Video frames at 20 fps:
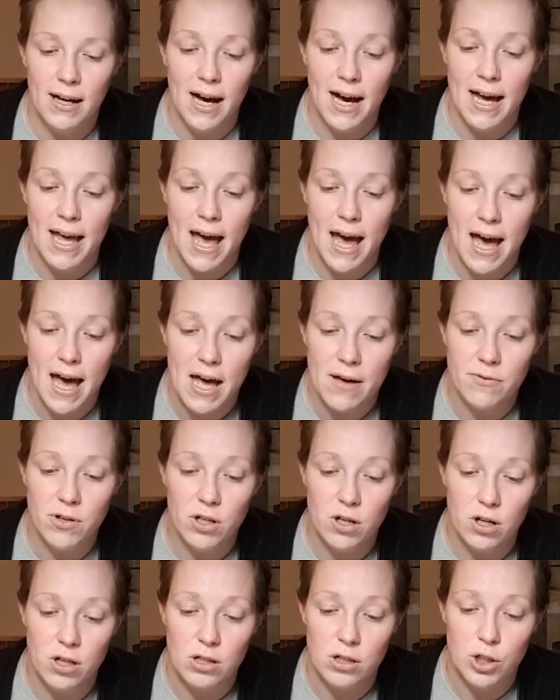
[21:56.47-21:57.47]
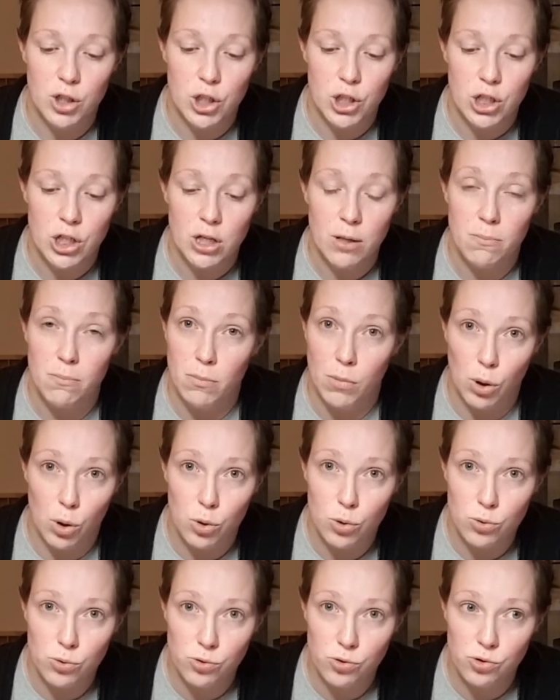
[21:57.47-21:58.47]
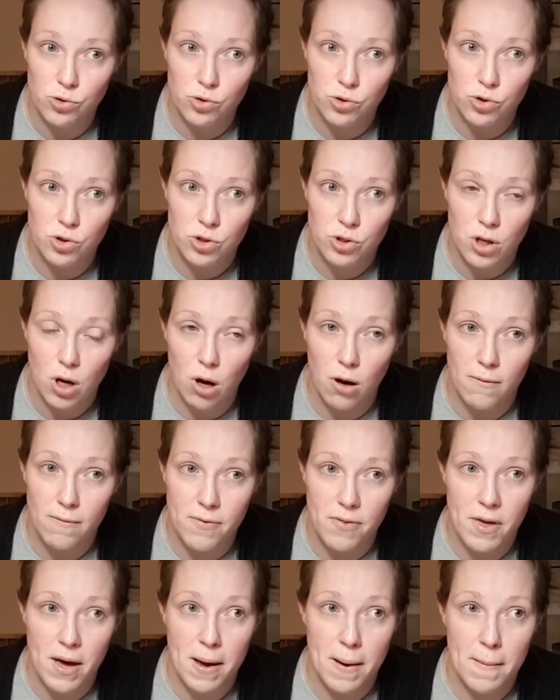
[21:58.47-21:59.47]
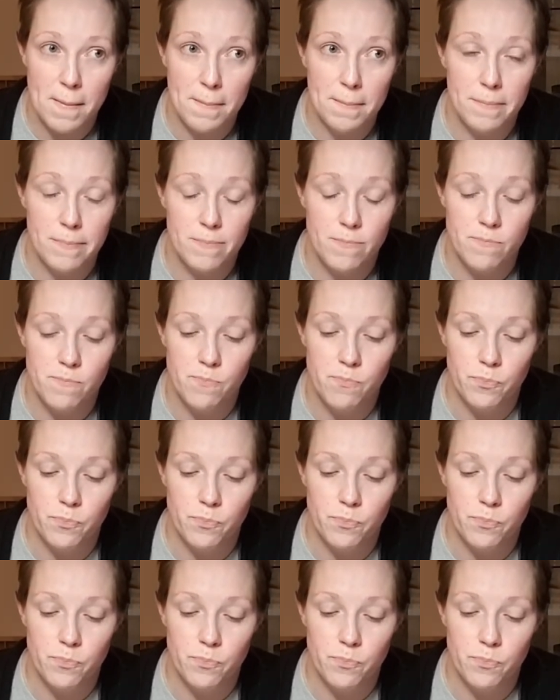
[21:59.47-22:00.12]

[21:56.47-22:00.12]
I have conquered most of them.